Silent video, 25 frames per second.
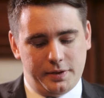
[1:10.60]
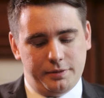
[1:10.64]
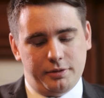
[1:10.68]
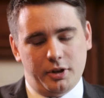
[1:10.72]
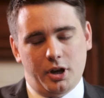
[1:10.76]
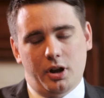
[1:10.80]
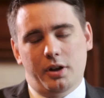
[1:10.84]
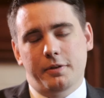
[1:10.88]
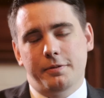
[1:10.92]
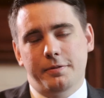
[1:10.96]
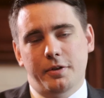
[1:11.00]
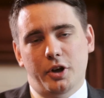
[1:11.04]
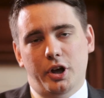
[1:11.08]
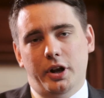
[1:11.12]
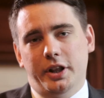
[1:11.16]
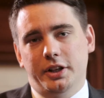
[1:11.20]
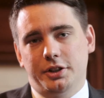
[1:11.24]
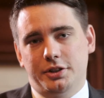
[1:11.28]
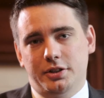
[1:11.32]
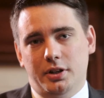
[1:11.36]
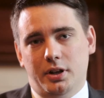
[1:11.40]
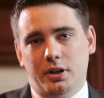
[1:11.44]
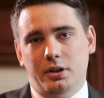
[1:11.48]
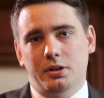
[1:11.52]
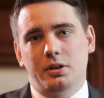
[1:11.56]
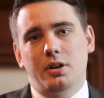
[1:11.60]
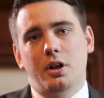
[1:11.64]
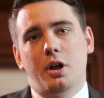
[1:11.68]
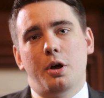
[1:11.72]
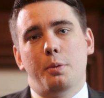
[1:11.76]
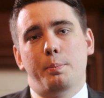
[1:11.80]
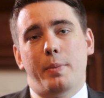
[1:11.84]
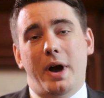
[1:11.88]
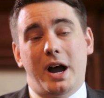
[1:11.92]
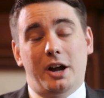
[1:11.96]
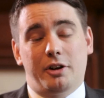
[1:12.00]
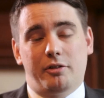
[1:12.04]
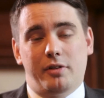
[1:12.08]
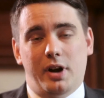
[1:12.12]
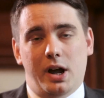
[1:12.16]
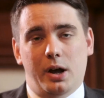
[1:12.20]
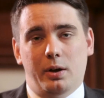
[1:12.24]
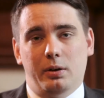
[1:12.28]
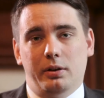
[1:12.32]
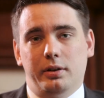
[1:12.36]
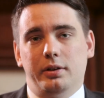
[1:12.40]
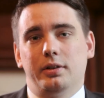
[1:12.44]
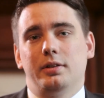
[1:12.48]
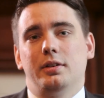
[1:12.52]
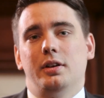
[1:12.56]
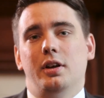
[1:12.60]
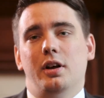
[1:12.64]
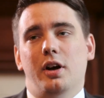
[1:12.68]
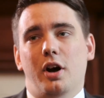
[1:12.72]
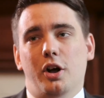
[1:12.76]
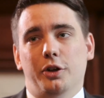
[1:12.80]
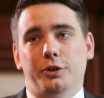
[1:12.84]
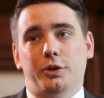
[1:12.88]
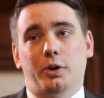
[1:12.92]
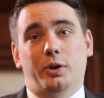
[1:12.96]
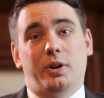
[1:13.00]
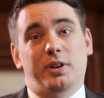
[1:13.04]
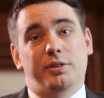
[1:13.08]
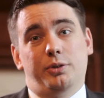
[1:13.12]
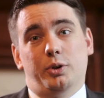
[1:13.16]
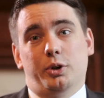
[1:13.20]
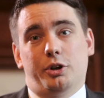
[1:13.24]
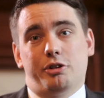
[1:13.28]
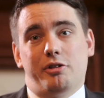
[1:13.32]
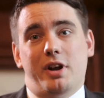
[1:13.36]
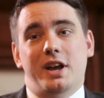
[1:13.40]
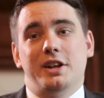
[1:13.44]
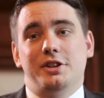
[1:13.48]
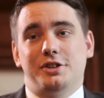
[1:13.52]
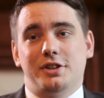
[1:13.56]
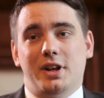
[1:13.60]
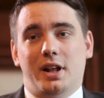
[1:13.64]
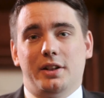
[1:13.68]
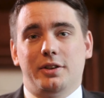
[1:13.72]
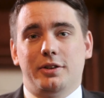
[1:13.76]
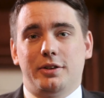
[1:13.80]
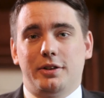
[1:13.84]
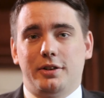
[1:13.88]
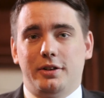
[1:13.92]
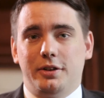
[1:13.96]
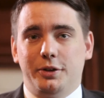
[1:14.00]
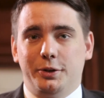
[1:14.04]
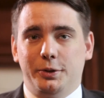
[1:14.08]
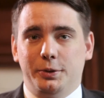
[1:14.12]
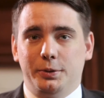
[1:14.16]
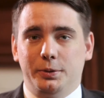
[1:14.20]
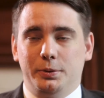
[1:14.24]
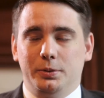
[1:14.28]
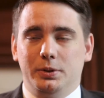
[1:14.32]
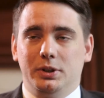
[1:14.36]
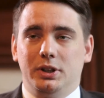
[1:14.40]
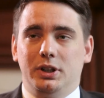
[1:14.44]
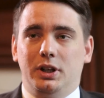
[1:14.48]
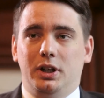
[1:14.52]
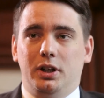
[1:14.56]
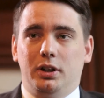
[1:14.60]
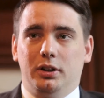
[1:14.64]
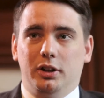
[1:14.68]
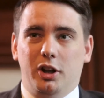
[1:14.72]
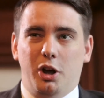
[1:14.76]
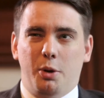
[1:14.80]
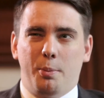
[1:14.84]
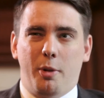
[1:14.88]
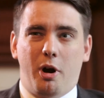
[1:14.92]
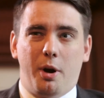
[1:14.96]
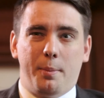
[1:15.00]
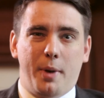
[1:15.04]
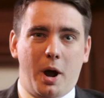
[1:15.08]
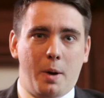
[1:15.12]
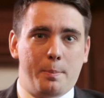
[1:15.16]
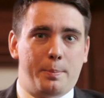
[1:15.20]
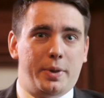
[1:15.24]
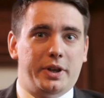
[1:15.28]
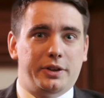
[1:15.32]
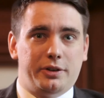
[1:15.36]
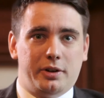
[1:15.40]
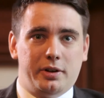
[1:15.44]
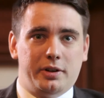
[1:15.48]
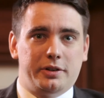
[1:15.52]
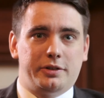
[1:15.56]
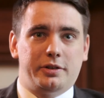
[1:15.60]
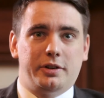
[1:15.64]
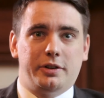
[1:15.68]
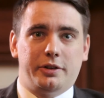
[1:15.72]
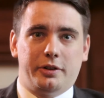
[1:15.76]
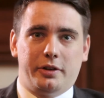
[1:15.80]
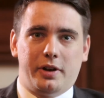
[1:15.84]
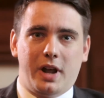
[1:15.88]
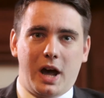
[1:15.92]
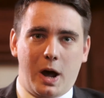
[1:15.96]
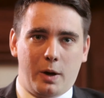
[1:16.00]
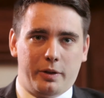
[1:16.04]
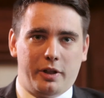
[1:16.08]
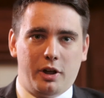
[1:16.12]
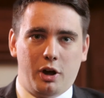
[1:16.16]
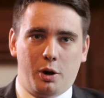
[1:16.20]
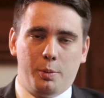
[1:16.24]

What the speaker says: If you've got a furniture background, also gives you a great chance to learn more about businesses and how they